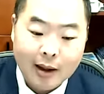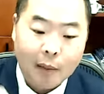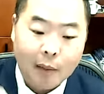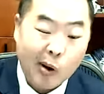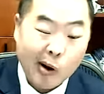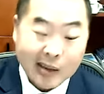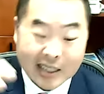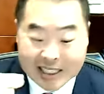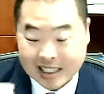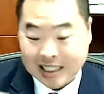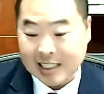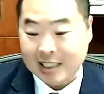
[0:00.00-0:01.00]

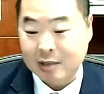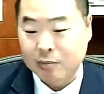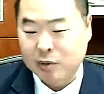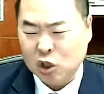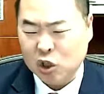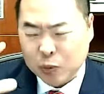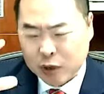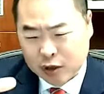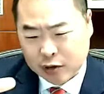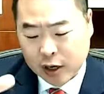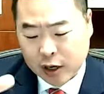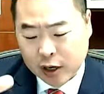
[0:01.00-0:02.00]
Appurtenances and
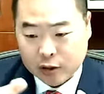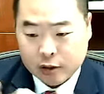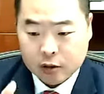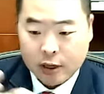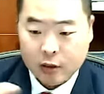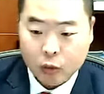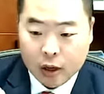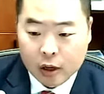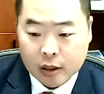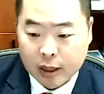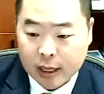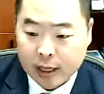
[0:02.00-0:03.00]
superstructures and
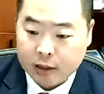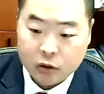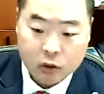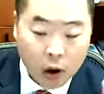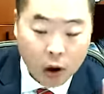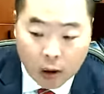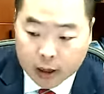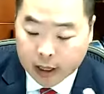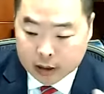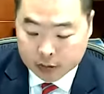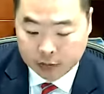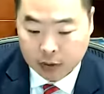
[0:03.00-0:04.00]
weird things, there's all
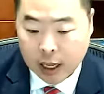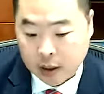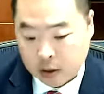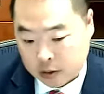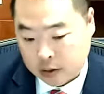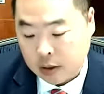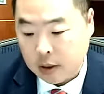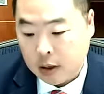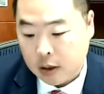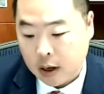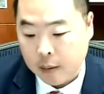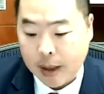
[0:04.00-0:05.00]
kinds of letters
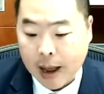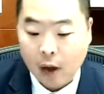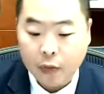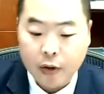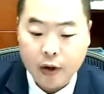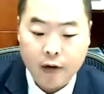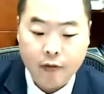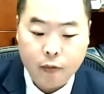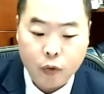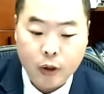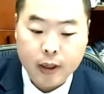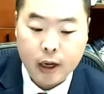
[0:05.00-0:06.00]
out there of
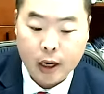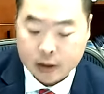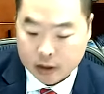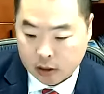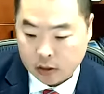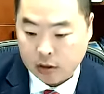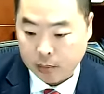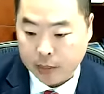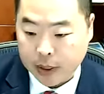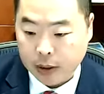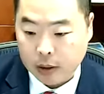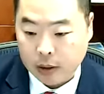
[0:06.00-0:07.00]
what constitutes a
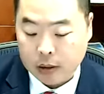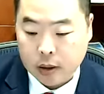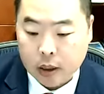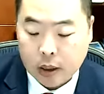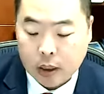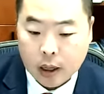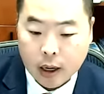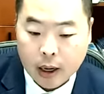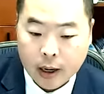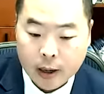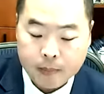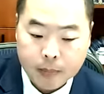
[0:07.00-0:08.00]
build.
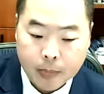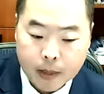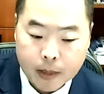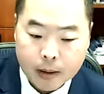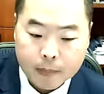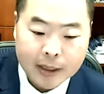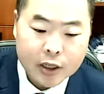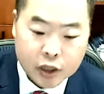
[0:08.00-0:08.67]
But in